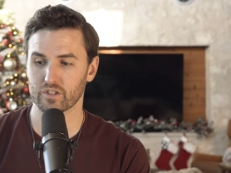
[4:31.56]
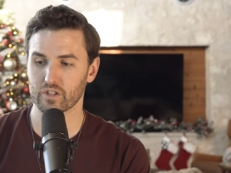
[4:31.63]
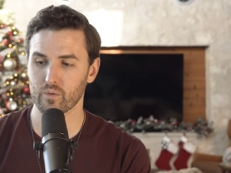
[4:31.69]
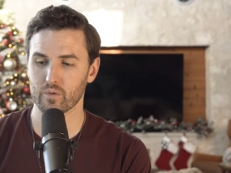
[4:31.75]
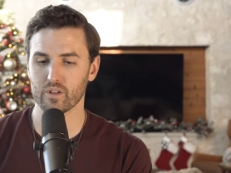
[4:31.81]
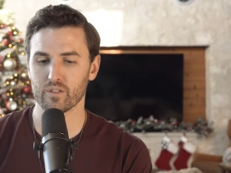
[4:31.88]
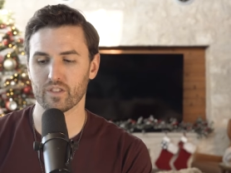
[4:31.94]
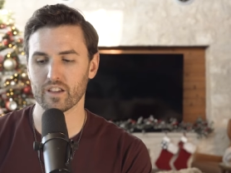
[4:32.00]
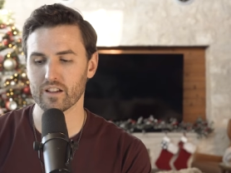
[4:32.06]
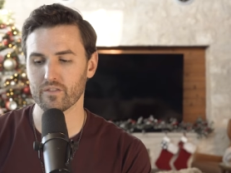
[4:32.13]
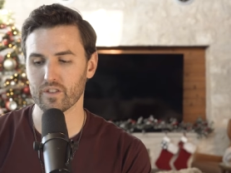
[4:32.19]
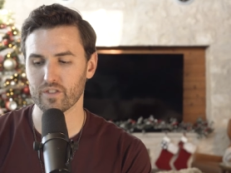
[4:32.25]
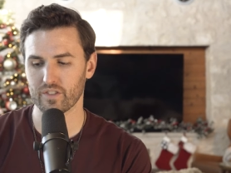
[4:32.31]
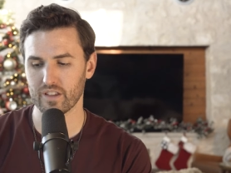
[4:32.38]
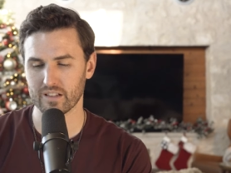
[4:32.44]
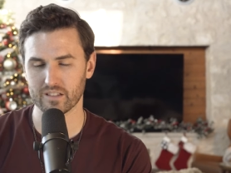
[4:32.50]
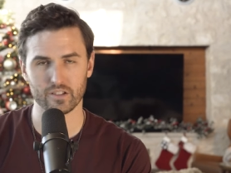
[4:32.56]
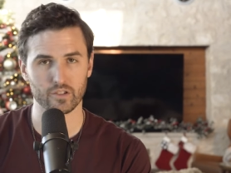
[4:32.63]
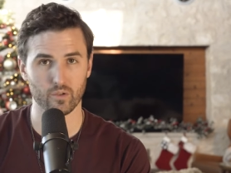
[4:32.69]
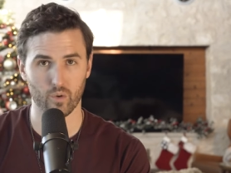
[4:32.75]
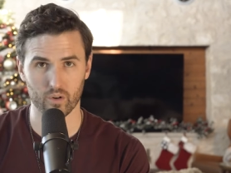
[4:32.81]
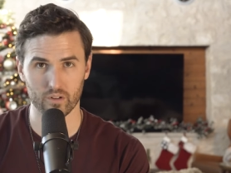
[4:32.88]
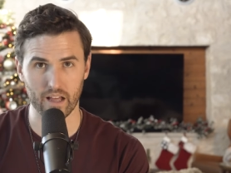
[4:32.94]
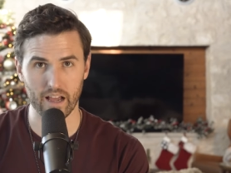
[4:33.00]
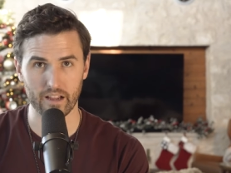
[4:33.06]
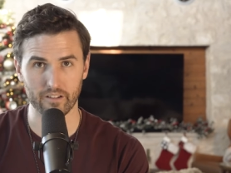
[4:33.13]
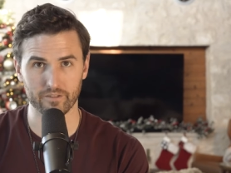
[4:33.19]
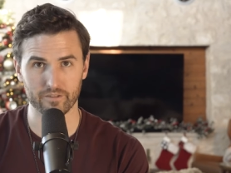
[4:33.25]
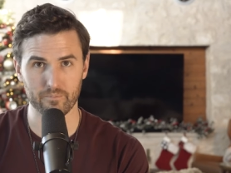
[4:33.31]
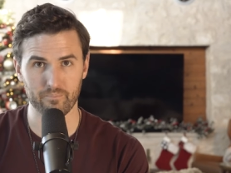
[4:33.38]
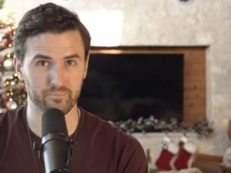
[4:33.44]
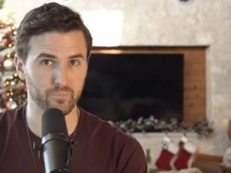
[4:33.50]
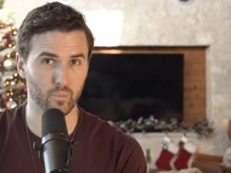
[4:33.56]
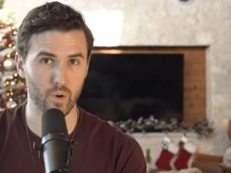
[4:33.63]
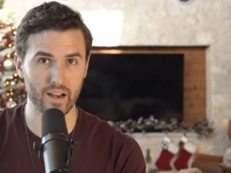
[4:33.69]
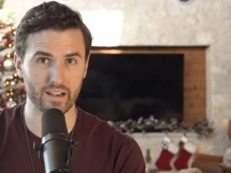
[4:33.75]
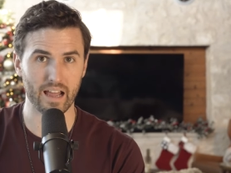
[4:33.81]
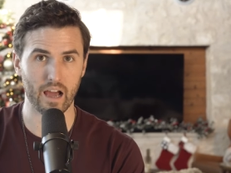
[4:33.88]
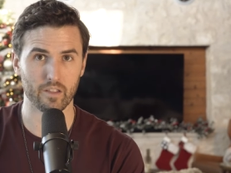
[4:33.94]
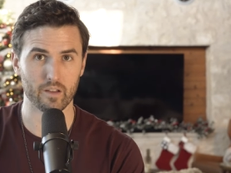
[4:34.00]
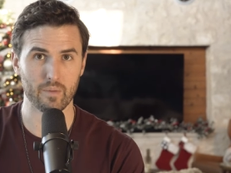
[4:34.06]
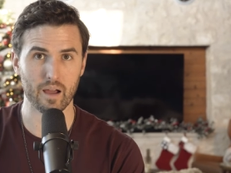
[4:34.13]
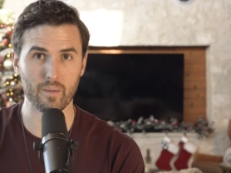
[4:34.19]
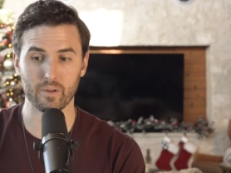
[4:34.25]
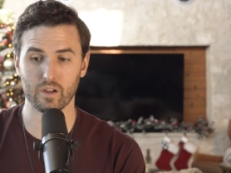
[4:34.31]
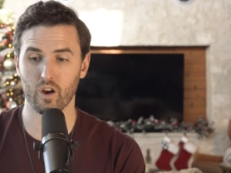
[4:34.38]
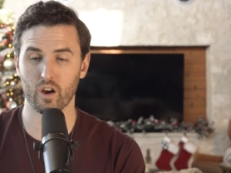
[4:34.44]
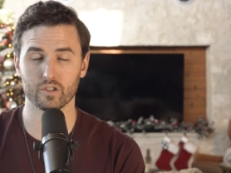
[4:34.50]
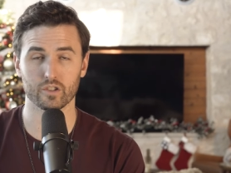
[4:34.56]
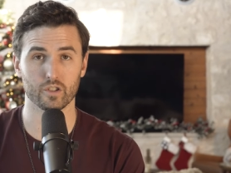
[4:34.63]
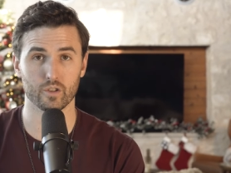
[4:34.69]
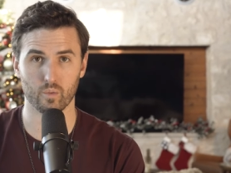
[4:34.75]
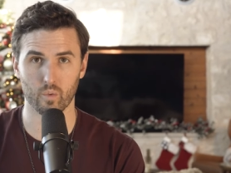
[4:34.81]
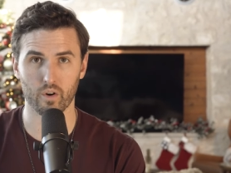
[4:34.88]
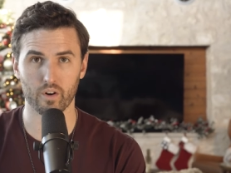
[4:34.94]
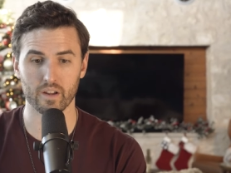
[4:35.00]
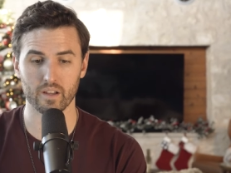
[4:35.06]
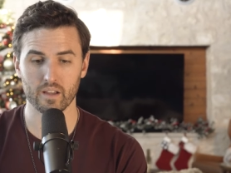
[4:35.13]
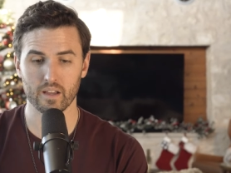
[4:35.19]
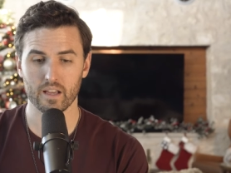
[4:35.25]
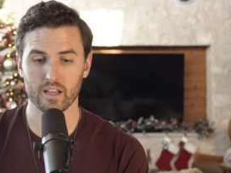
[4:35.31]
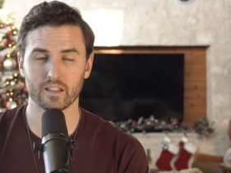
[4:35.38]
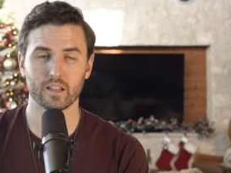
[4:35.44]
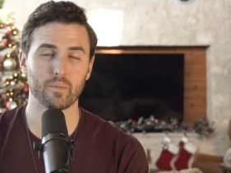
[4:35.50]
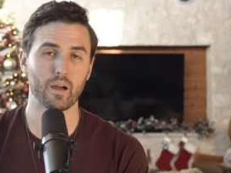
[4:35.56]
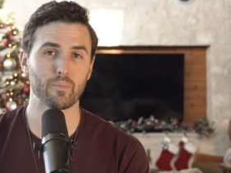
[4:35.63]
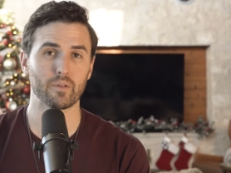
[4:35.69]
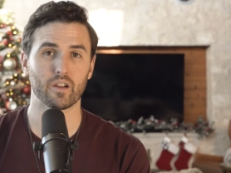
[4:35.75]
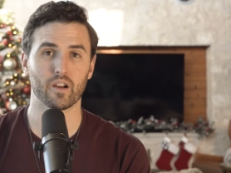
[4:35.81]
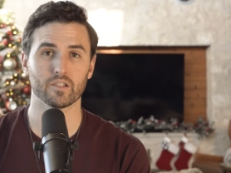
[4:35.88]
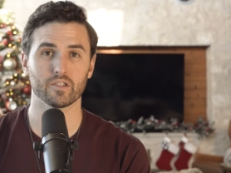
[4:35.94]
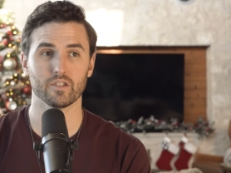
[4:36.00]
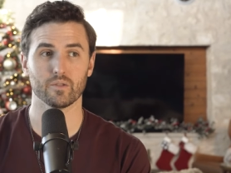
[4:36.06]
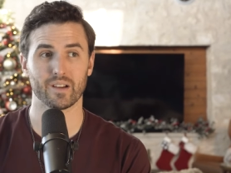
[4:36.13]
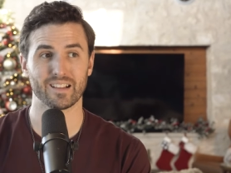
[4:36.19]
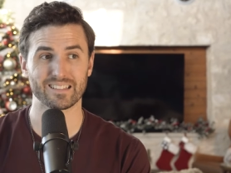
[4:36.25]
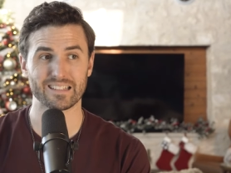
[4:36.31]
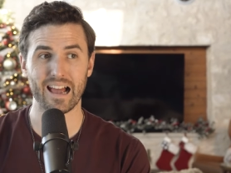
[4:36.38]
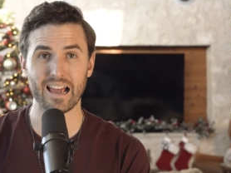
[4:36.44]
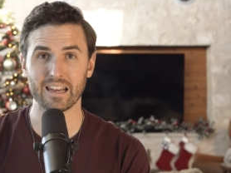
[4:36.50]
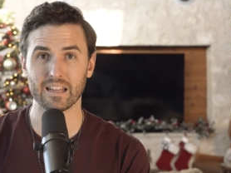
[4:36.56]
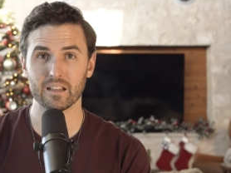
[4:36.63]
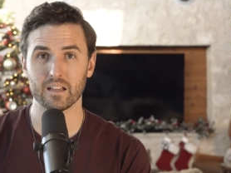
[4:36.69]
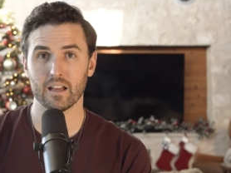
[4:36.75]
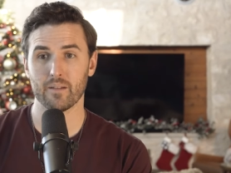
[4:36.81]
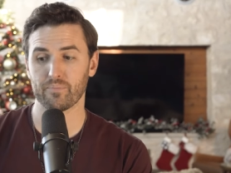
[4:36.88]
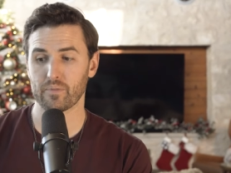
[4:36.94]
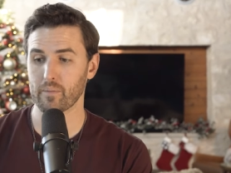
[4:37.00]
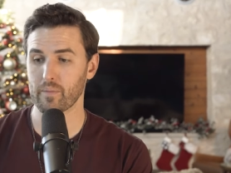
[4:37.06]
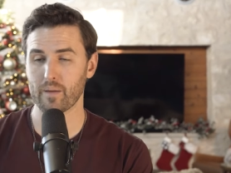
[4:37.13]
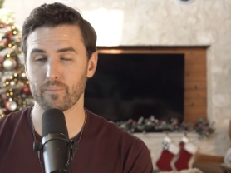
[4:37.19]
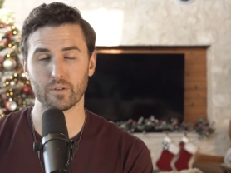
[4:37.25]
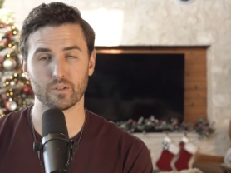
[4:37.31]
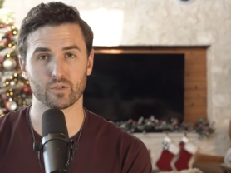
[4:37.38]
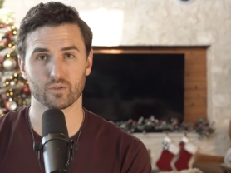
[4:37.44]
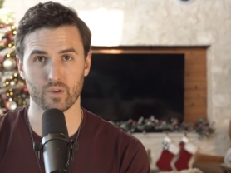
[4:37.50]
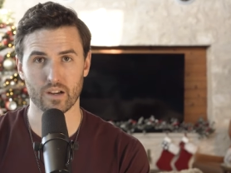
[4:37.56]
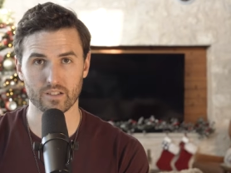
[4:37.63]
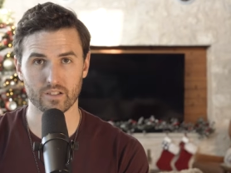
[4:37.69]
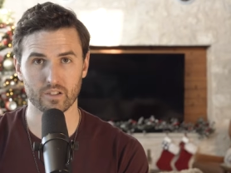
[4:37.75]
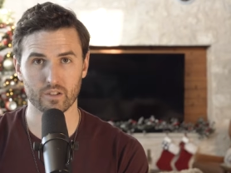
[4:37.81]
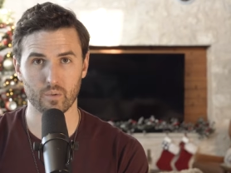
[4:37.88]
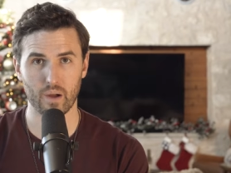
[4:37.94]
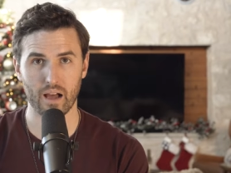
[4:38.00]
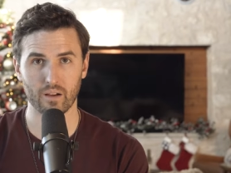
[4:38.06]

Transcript: And so when you think of the things in your life right now that might be causing you worry, that might be causing you anxiety, that might be stressing you